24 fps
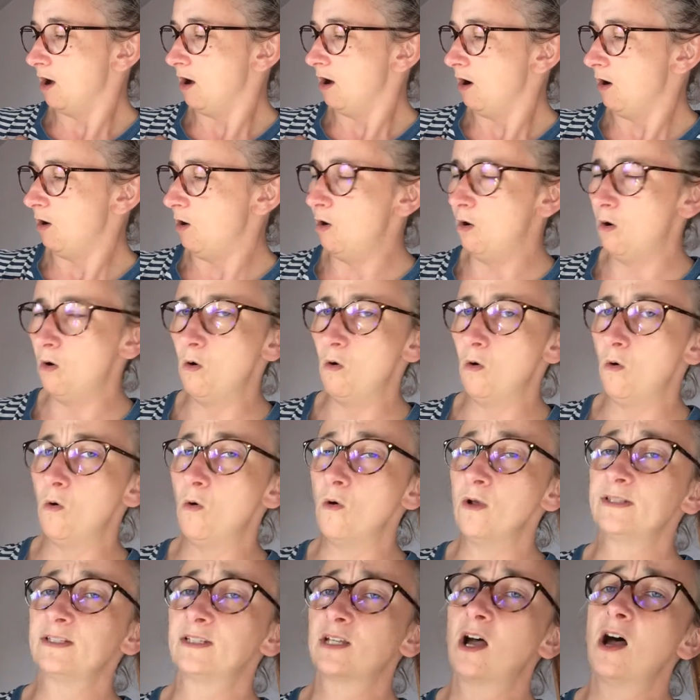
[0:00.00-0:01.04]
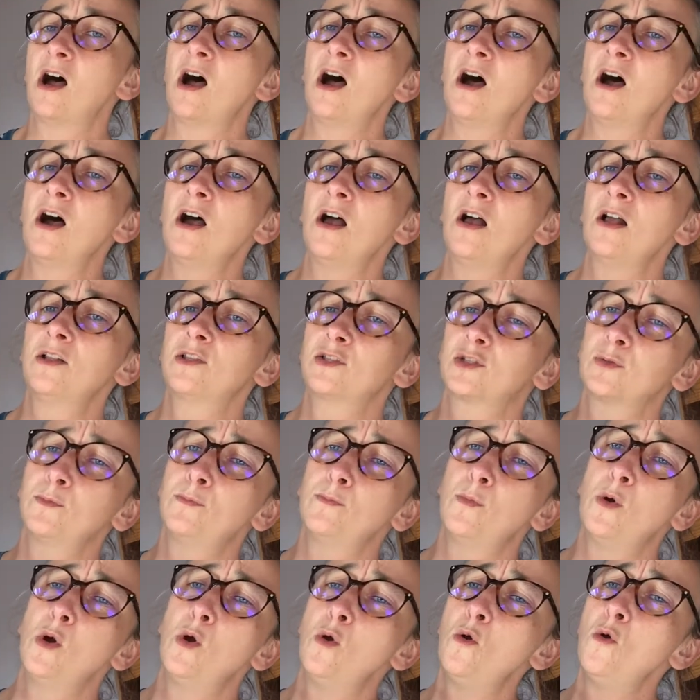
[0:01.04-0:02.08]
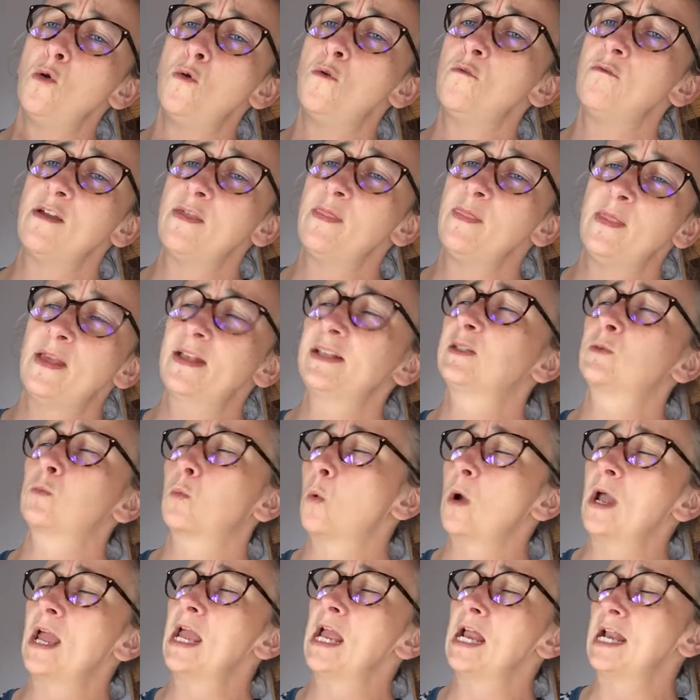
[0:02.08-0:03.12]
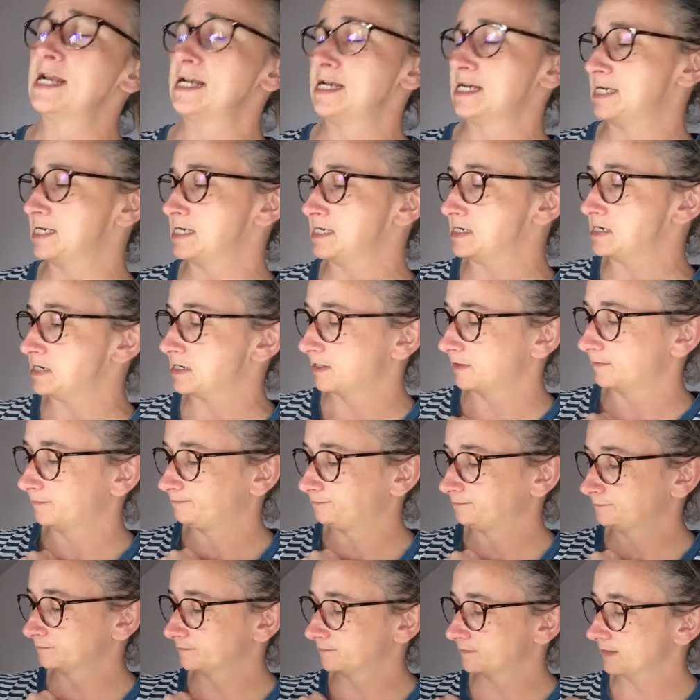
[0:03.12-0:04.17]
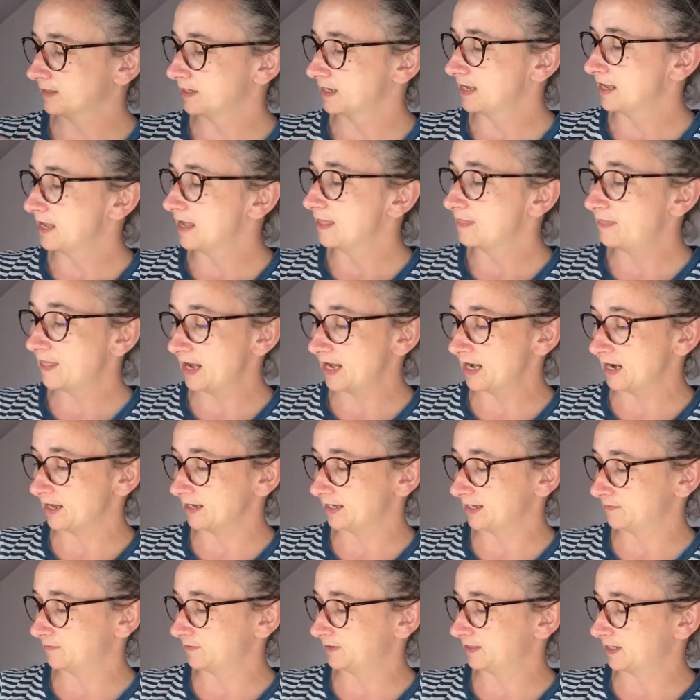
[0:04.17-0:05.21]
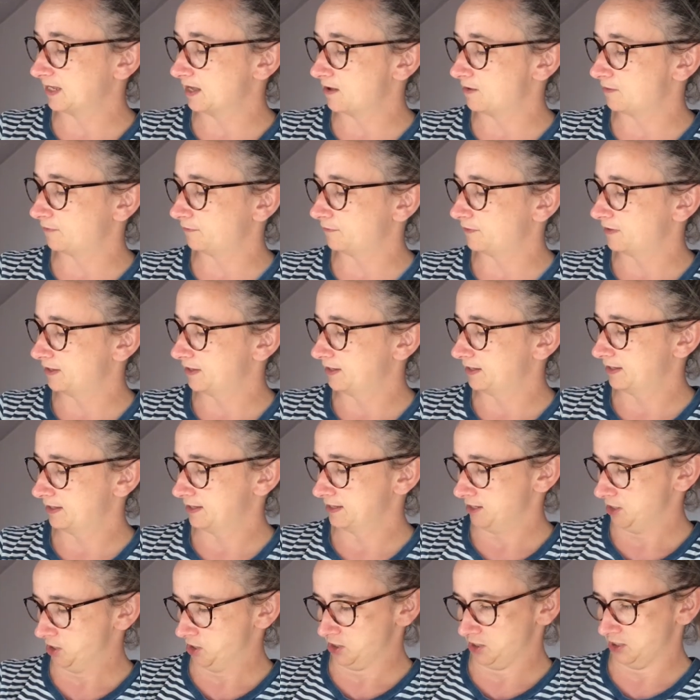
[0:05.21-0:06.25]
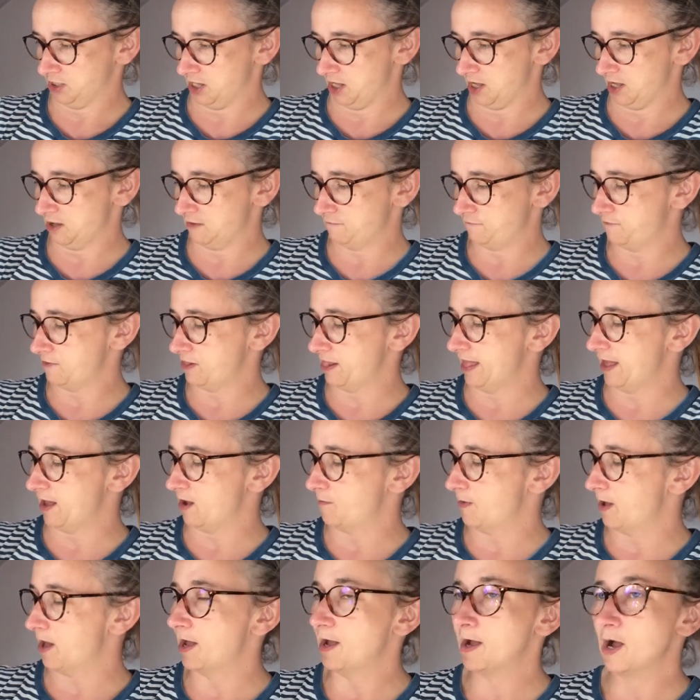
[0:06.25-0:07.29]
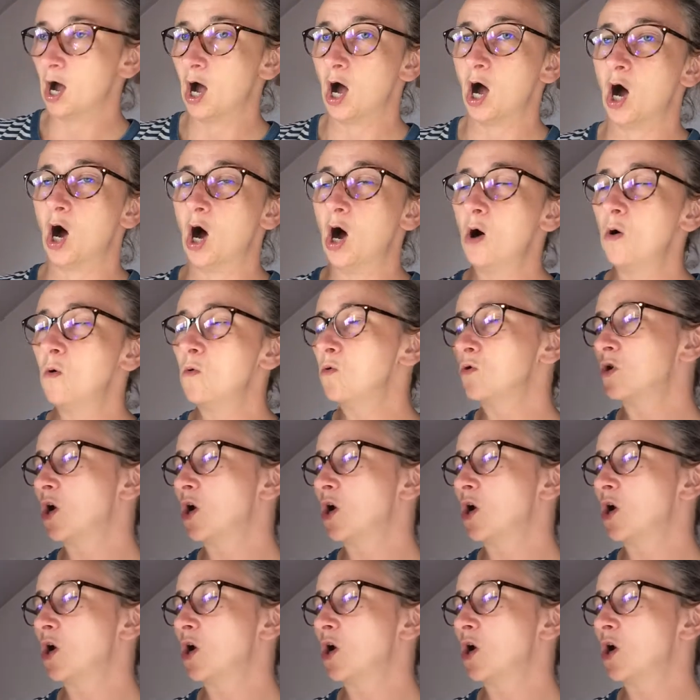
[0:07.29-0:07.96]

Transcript: "Oh, it's hard to move in this wind." Then like himself. "Careful, Elmer. Hold